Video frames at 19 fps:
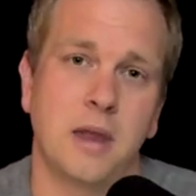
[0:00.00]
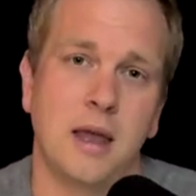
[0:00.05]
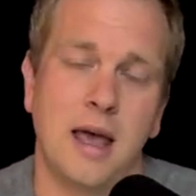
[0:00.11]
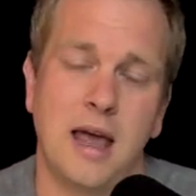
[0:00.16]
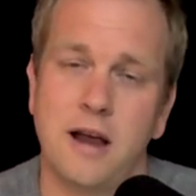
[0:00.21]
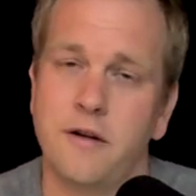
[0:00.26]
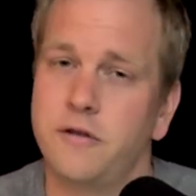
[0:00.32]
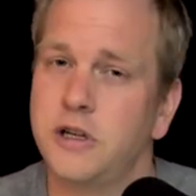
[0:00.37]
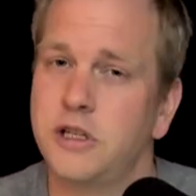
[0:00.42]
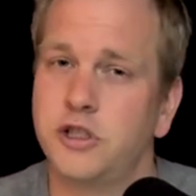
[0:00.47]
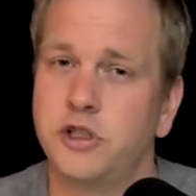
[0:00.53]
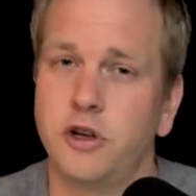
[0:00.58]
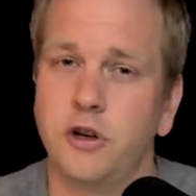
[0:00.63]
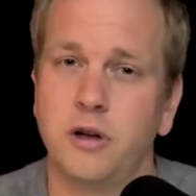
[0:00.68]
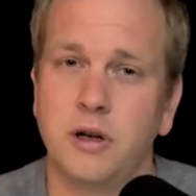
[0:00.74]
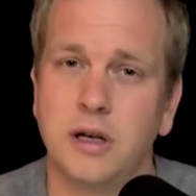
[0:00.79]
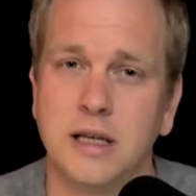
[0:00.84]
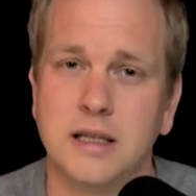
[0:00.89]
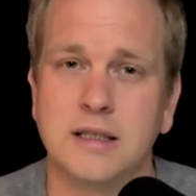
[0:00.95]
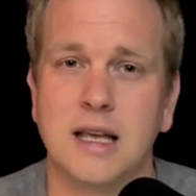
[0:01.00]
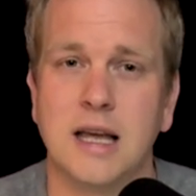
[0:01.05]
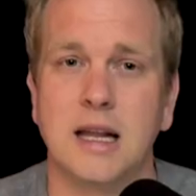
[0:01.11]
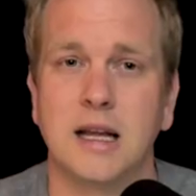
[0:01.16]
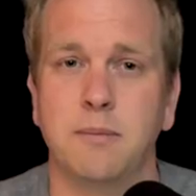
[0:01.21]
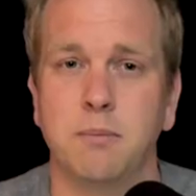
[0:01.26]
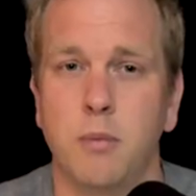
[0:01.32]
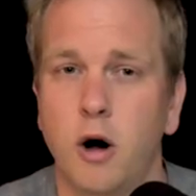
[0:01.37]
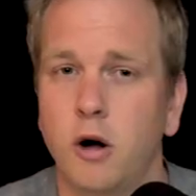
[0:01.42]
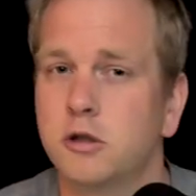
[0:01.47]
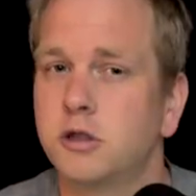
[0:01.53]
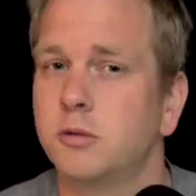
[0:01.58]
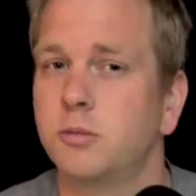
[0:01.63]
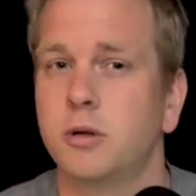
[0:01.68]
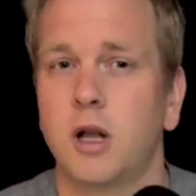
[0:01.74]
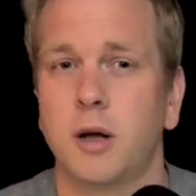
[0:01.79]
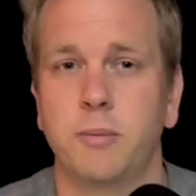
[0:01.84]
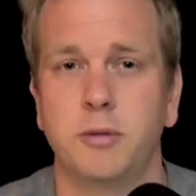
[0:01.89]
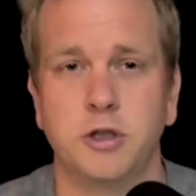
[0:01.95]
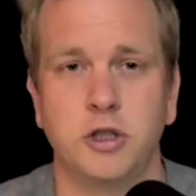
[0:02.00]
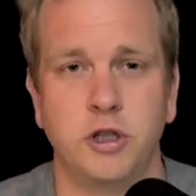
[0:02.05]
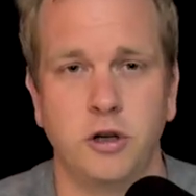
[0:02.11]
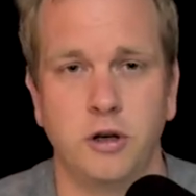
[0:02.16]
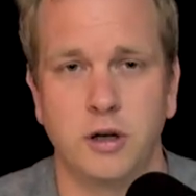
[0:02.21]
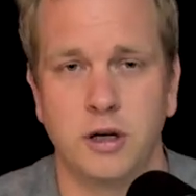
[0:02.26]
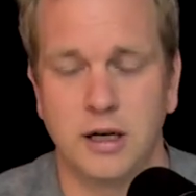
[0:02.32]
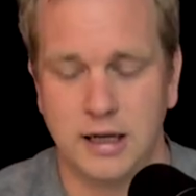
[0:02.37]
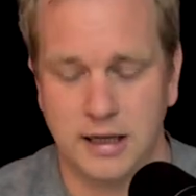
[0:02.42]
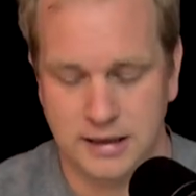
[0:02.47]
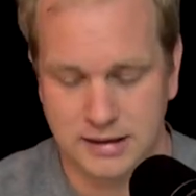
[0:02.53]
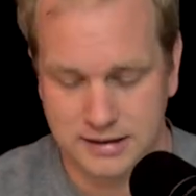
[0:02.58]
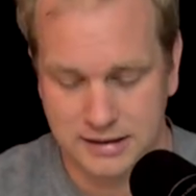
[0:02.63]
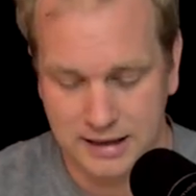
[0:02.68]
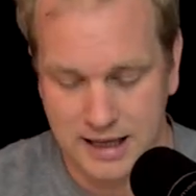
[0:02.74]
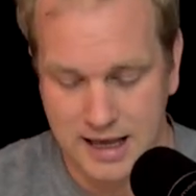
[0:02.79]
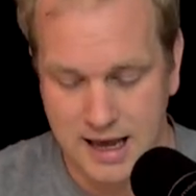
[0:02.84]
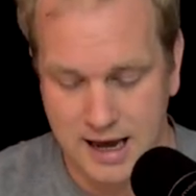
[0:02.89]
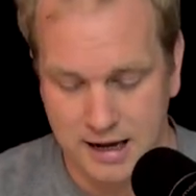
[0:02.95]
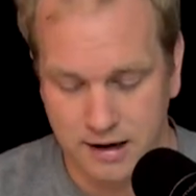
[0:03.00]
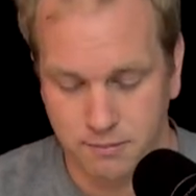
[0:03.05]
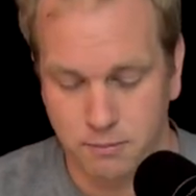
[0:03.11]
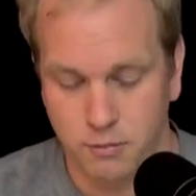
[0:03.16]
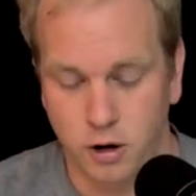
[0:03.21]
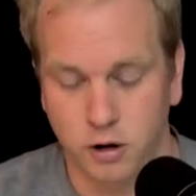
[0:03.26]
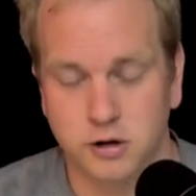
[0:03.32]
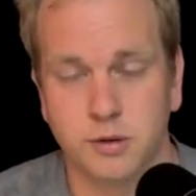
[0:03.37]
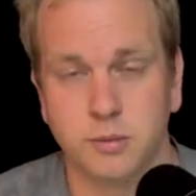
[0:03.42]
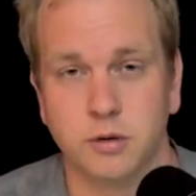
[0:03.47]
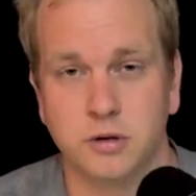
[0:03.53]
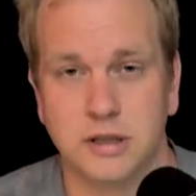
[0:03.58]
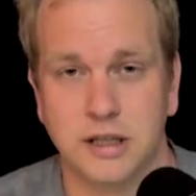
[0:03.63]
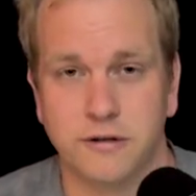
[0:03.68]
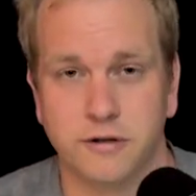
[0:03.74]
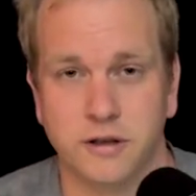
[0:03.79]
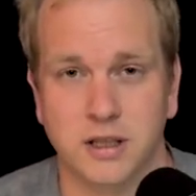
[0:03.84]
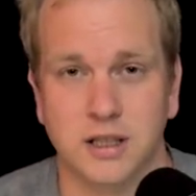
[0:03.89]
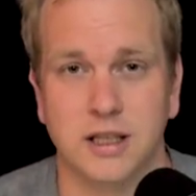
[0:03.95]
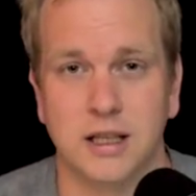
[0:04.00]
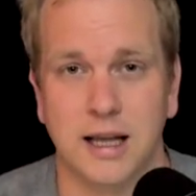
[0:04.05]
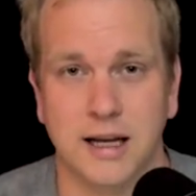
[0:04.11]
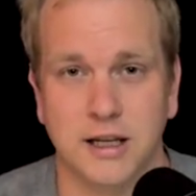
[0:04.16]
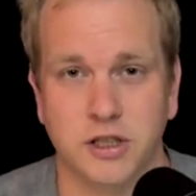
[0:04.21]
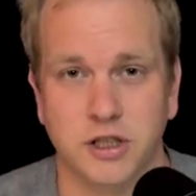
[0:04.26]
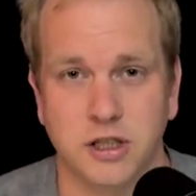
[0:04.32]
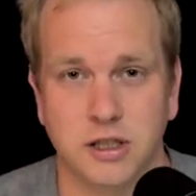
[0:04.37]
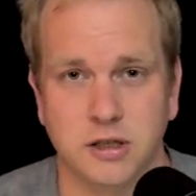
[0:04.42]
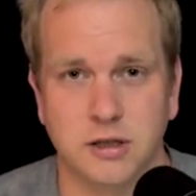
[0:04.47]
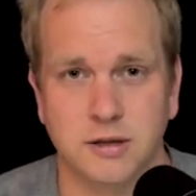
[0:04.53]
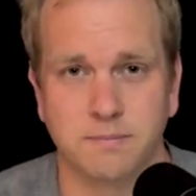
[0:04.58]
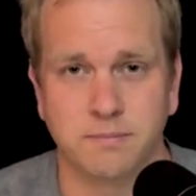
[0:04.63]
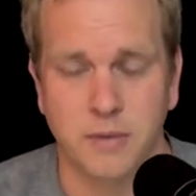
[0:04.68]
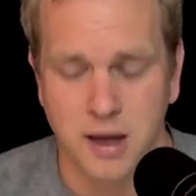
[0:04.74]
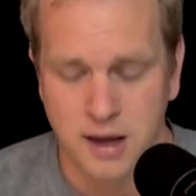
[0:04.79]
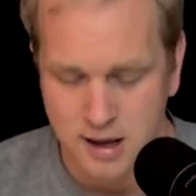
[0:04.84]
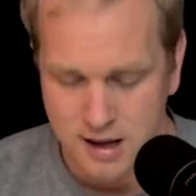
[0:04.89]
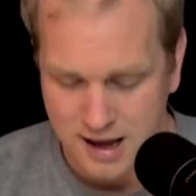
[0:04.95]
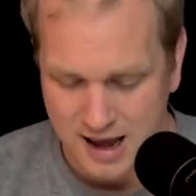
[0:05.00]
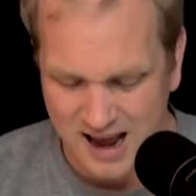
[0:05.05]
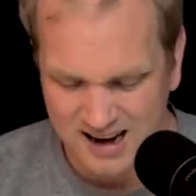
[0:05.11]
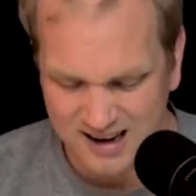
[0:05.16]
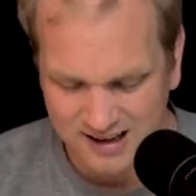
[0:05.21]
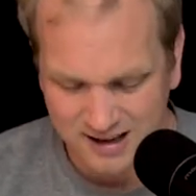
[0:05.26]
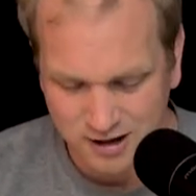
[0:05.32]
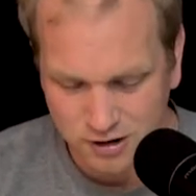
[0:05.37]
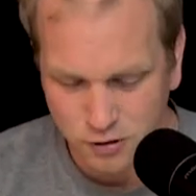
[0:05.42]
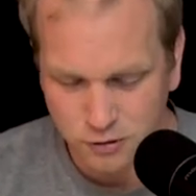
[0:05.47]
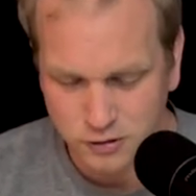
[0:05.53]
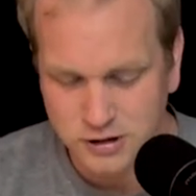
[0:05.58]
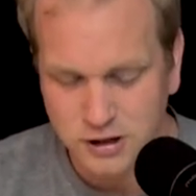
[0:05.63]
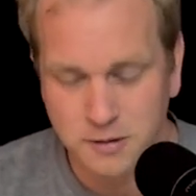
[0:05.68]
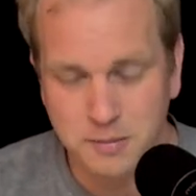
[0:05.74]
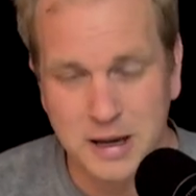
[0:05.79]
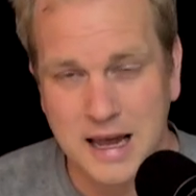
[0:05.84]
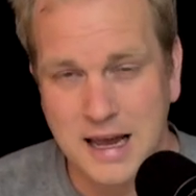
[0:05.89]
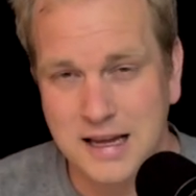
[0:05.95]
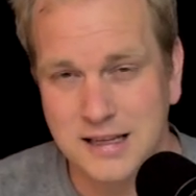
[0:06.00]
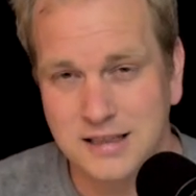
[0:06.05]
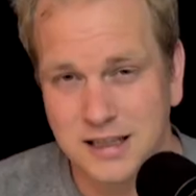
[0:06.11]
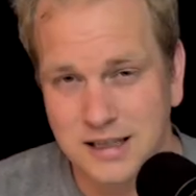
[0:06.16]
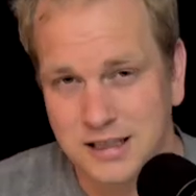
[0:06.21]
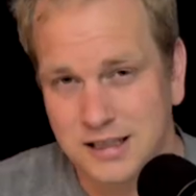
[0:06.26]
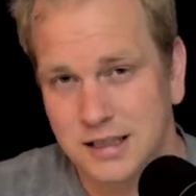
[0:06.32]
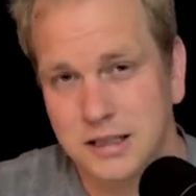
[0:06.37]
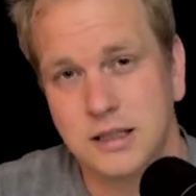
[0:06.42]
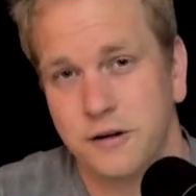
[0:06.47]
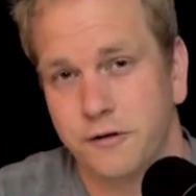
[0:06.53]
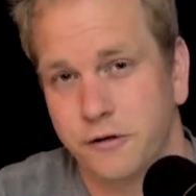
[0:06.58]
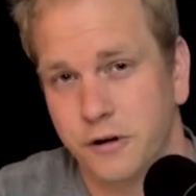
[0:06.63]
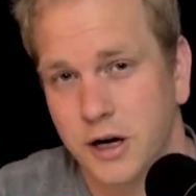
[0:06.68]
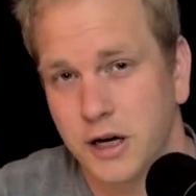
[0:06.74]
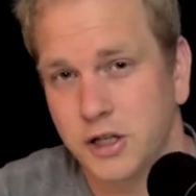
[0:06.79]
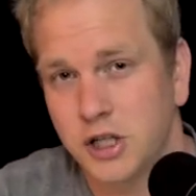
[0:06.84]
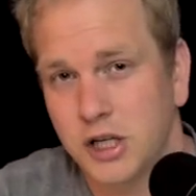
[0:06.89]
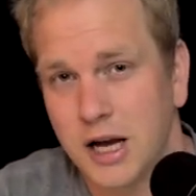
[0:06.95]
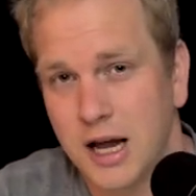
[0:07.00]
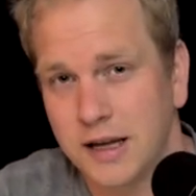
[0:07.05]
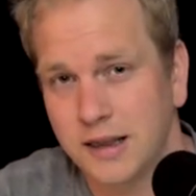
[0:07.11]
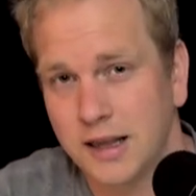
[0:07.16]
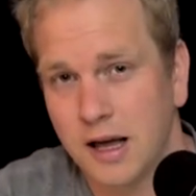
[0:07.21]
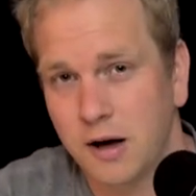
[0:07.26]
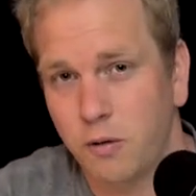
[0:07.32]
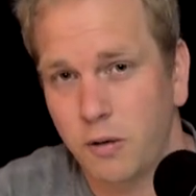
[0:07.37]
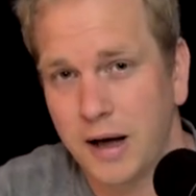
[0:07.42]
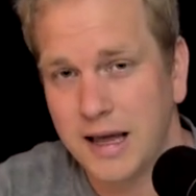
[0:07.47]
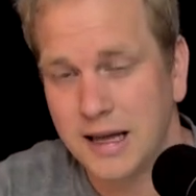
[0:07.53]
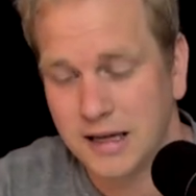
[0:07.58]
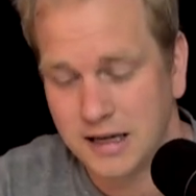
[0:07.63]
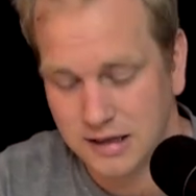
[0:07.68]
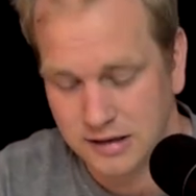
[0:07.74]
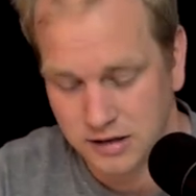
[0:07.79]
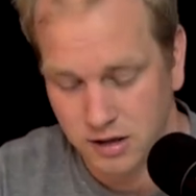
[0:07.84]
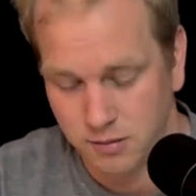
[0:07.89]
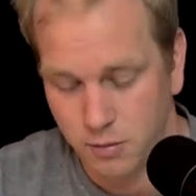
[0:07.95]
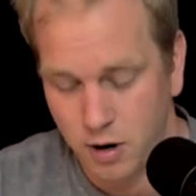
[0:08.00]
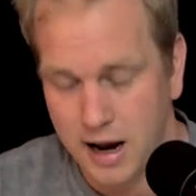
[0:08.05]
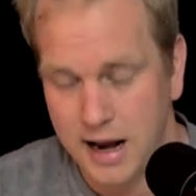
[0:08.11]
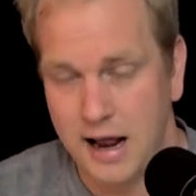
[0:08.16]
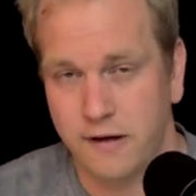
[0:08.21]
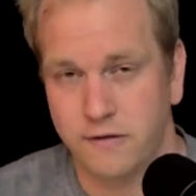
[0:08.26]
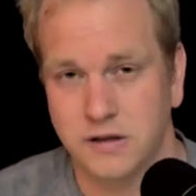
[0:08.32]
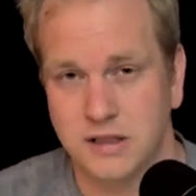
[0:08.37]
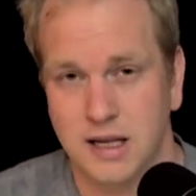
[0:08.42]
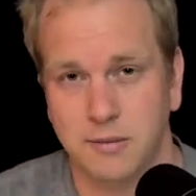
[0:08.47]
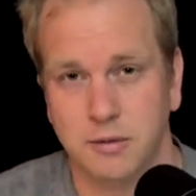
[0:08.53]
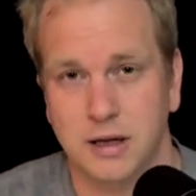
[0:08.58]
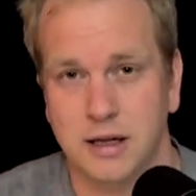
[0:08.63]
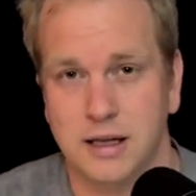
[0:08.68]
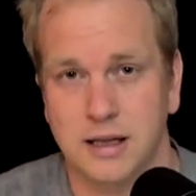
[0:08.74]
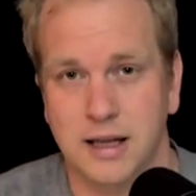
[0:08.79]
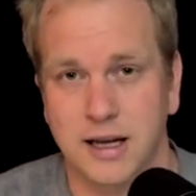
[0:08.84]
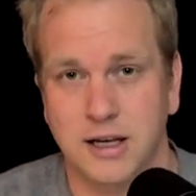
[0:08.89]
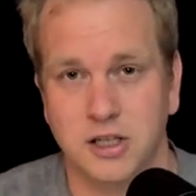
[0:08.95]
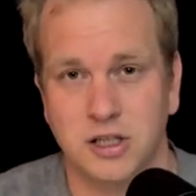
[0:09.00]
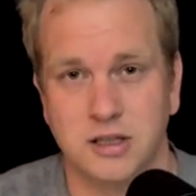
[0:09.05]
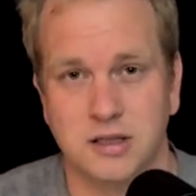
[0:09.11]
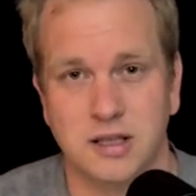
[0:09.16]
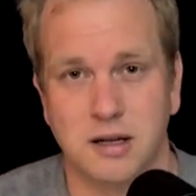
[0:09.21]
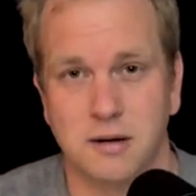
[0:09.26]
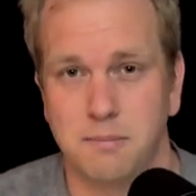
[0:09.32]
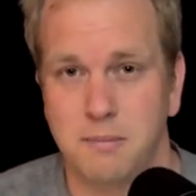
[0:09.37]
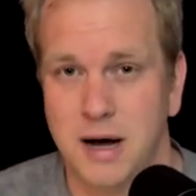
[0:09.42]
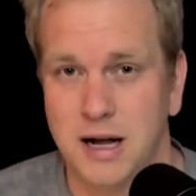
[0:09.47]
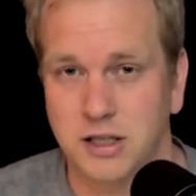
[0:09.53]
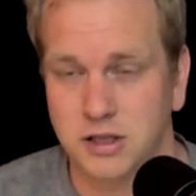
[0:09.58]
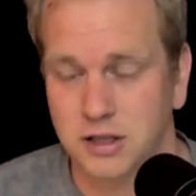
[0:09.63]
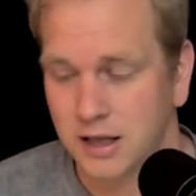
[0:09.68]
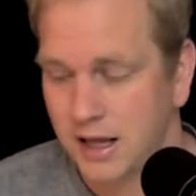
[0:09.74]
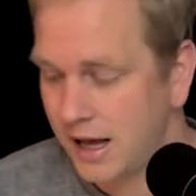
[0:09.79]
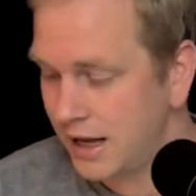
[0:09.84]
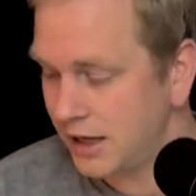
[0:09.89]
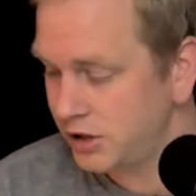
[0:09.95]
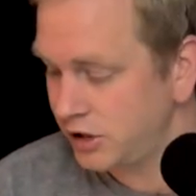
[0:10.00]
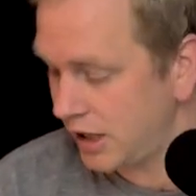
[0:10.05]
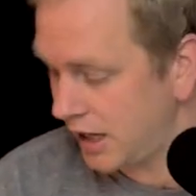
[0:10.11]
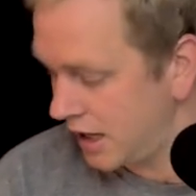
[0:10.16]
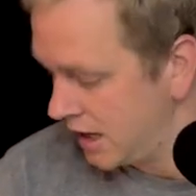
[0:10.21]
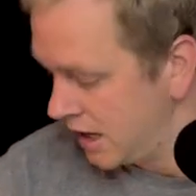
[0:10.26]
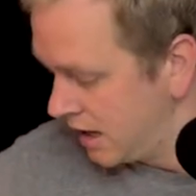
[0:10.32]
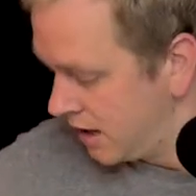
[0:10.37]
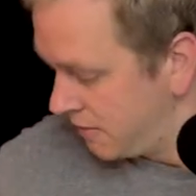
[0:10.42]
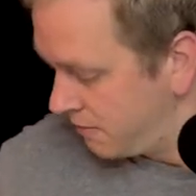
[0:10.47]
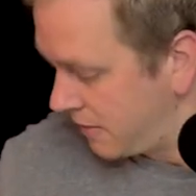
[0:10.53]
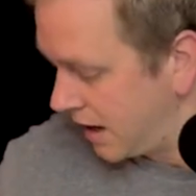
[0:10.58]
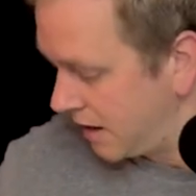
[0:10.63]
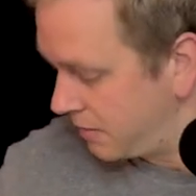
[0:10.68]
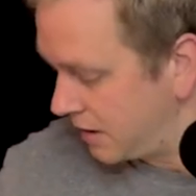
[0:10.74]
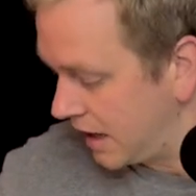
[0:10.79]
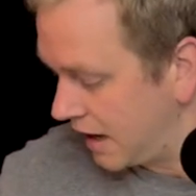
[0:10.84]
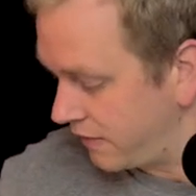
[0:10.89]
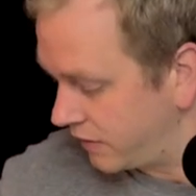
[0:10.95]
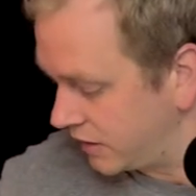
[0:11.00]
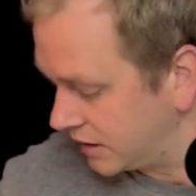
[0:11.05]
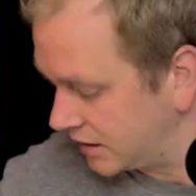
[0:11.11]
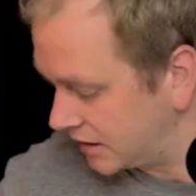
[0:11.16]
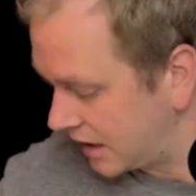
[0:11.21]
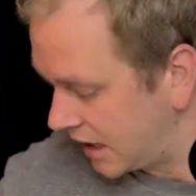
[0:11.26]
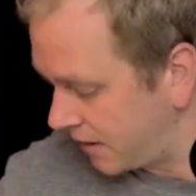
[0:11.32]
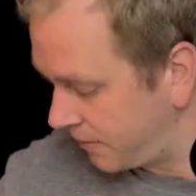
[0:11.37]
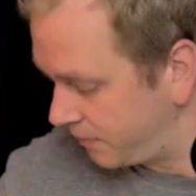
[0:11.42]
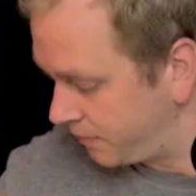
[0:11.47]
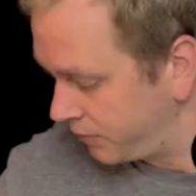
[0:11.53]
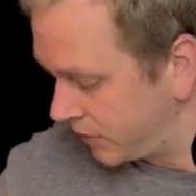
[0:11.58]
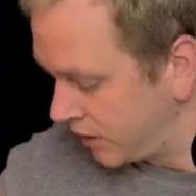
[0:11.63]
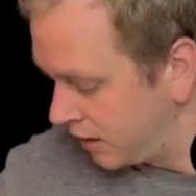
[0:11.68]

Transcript: every student is getting multiple opportunities to count multiple different collections. And it can also be easier to differentiate that way, because you might have some collections that are much larger, maybe even some